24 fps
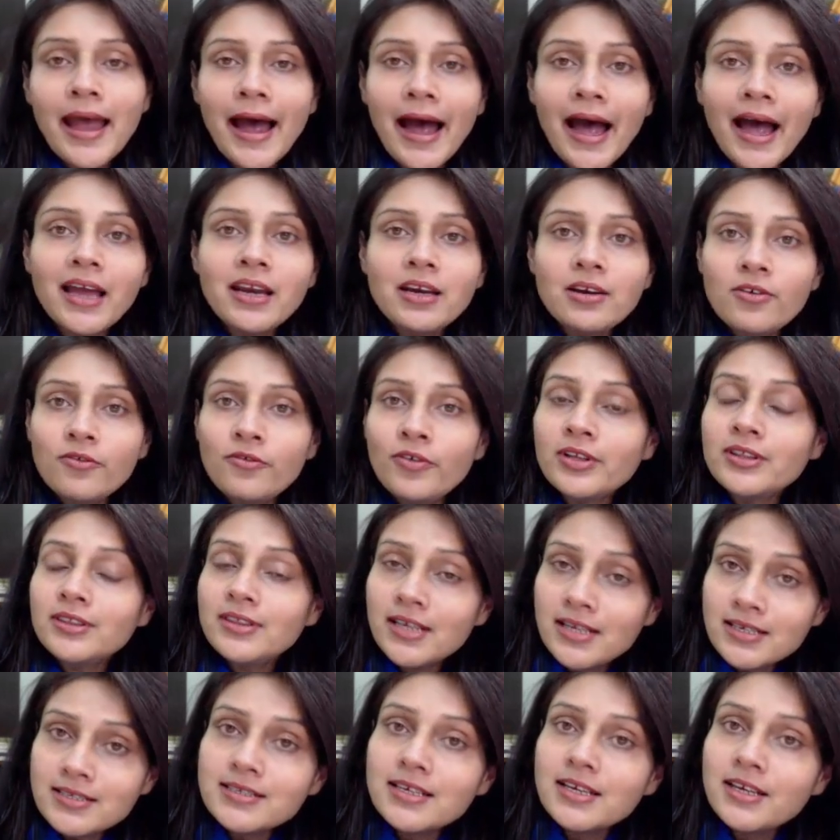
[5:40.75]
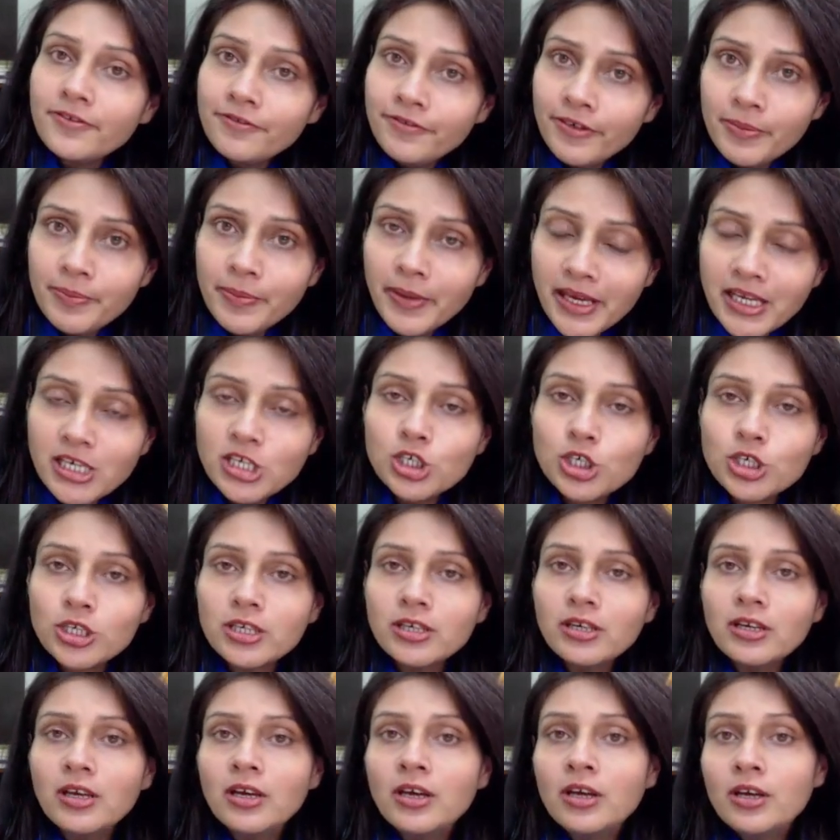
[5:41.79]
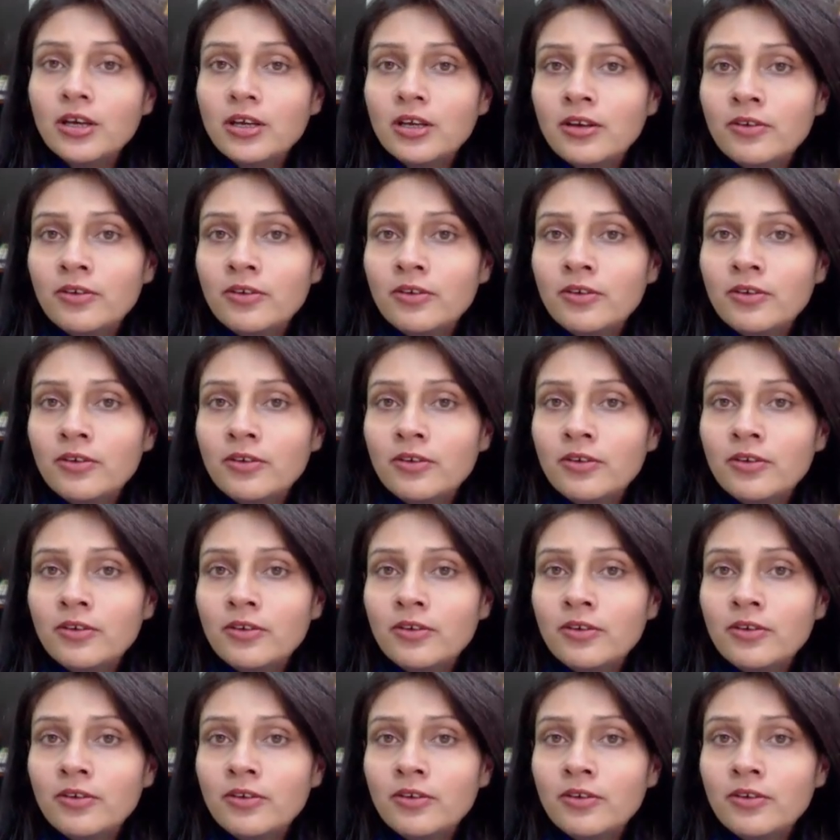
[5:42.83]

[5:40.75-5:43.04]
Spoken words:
and with this information